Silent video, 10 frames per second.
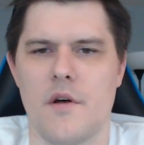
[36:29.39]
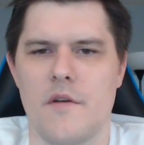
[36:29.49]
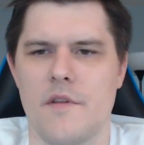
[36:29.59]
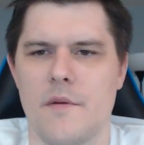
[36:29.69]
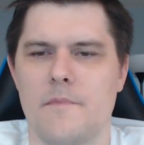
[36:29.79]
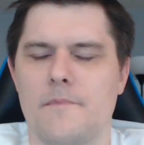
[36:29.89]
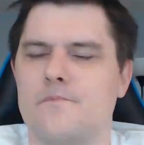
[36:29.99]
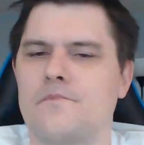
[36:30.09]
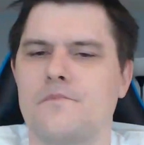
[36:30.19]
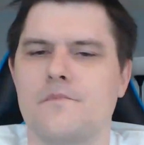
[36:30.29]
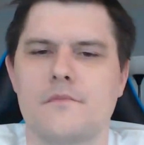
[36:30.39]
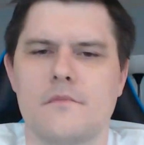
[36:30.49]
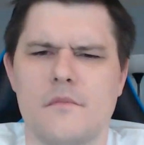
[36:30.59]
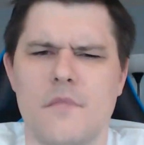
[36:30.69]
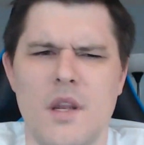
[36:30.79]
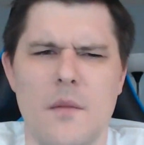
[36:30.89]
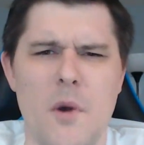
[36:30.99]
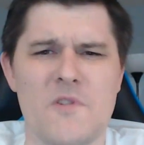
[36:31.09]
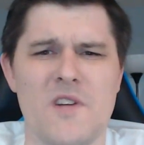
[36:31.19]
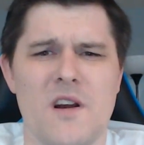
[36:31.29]
of them.
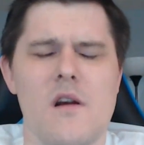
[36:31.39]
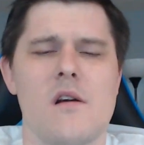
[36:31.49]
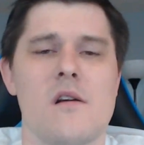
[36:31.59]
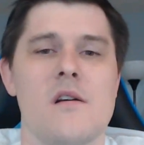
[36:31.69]
Mosar